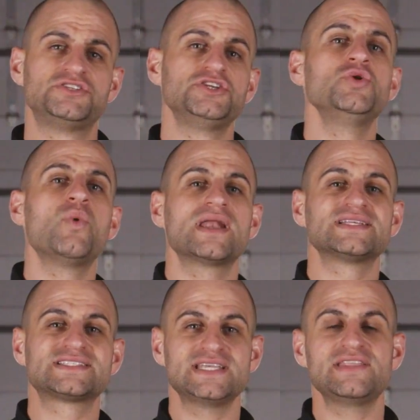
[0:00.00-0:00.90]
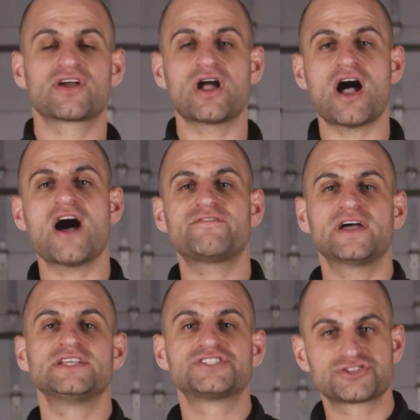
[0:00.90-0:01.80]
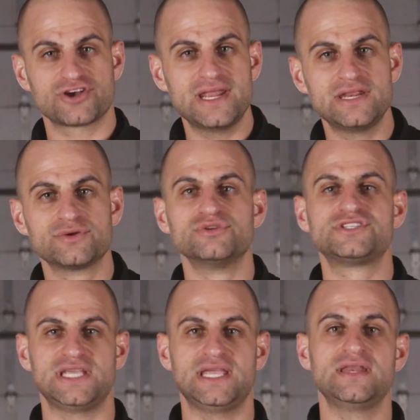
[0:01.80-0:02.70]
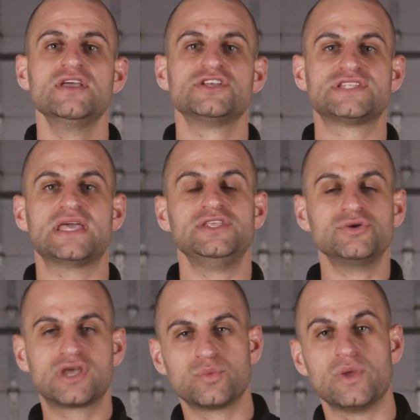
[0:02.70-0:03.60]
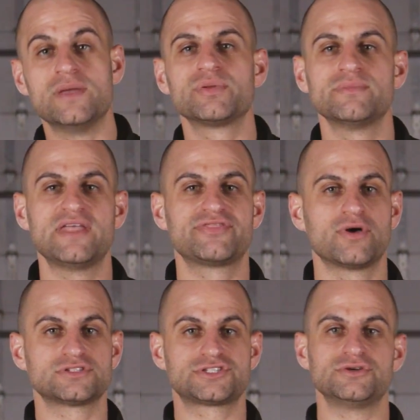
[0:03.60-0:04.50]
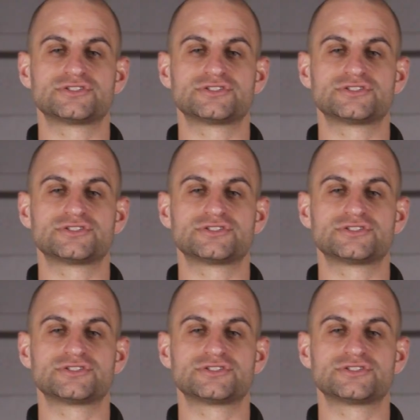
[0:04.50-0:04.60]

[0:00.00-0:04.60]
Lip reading: do you wanna see their off-ice training routine so that you can implement those too?